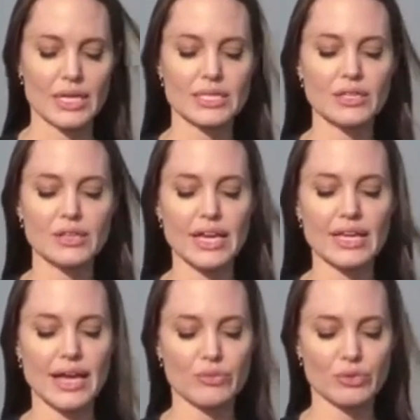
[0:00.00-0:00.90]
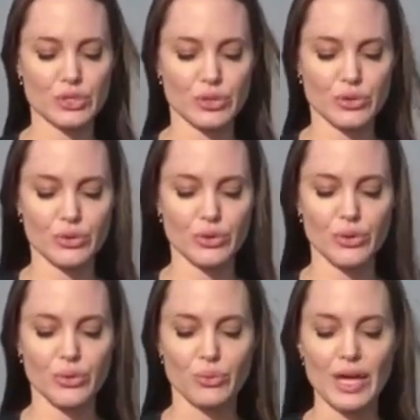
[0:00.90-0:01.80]
And until they can return,
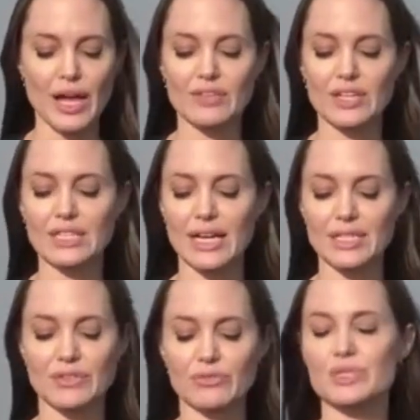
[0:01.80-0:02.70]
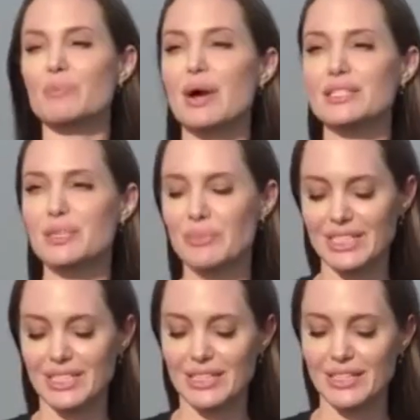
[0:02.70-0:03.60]
we have a collective
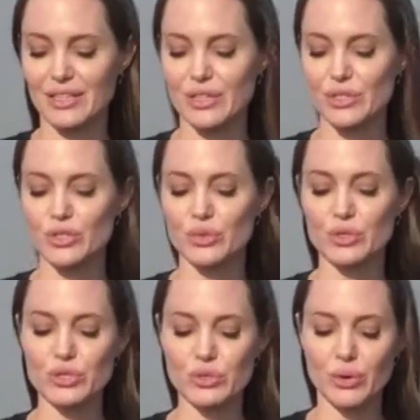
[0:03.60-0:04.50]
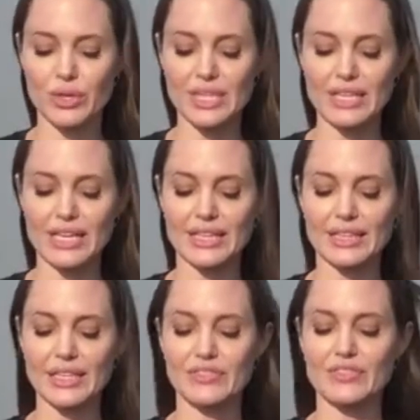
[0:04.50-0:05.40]
responsibility to ensure that they
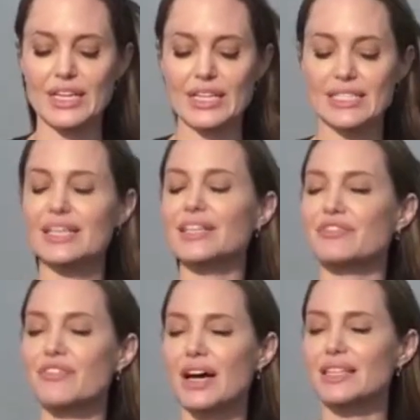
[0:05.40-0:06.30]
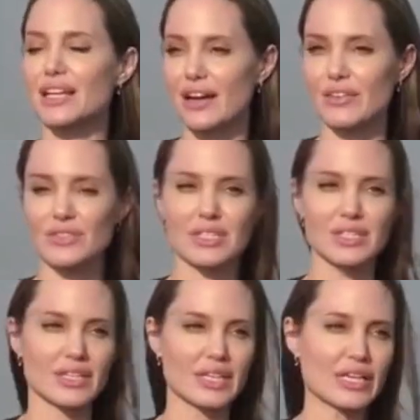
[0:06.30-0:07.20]
can live dignified
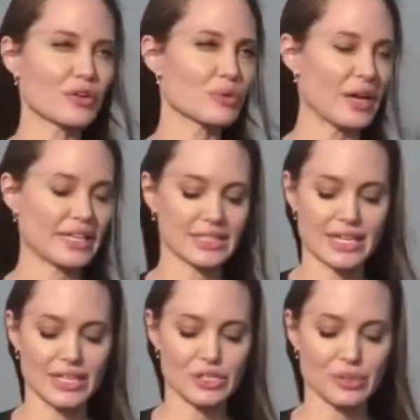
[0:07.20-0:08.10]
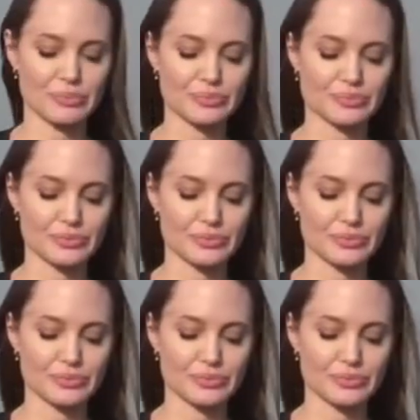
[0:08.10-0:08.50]
lives here in Bangladesh.